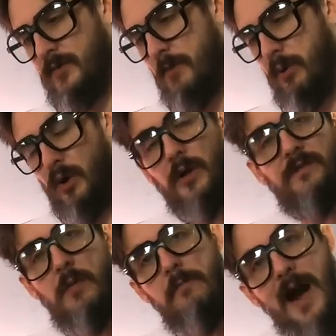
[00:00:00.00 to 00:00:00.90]
the pull
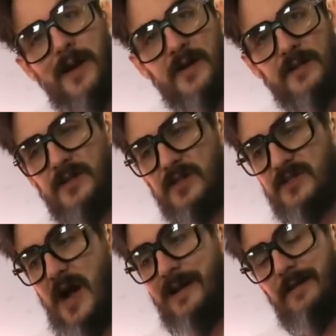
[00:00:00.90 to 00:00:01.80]
of the magnet
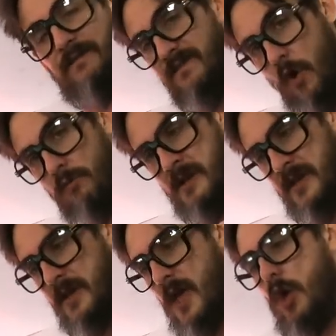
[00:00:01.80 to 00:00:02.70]
decided for me